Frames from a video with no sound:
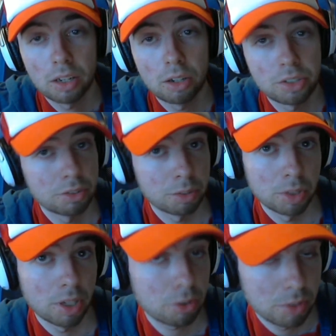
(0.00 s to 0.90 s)
I also have some
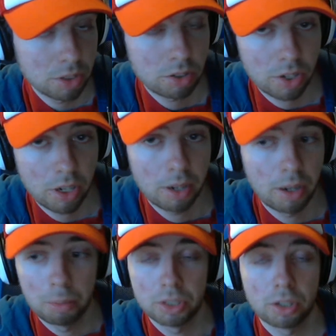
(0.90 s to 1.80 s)
announcements uh,
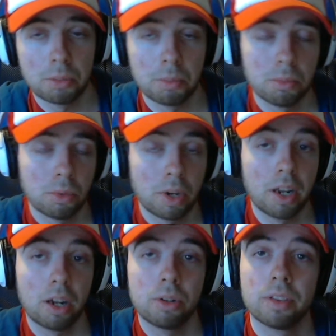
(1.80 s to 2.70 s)
I'll be talking right
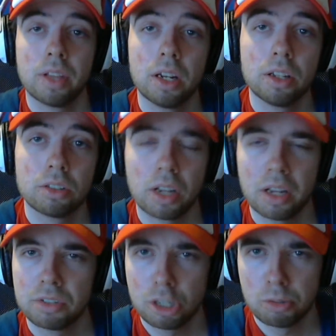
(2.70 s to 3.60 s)
now, and that is I
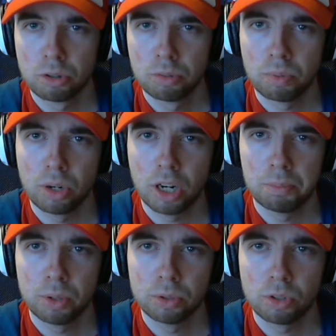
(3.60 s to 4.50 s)
have a Steam group where I
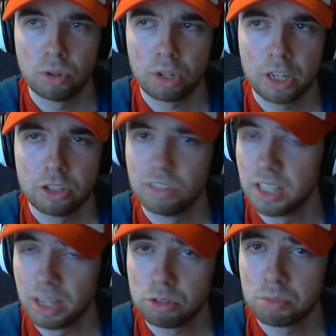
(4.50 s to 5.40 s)
post all kinds of
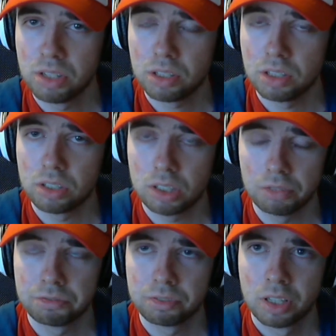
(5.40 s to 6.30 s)
announcements and
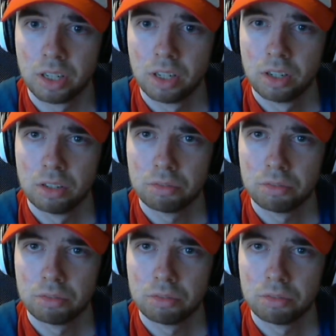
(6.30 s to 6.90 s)
stuff for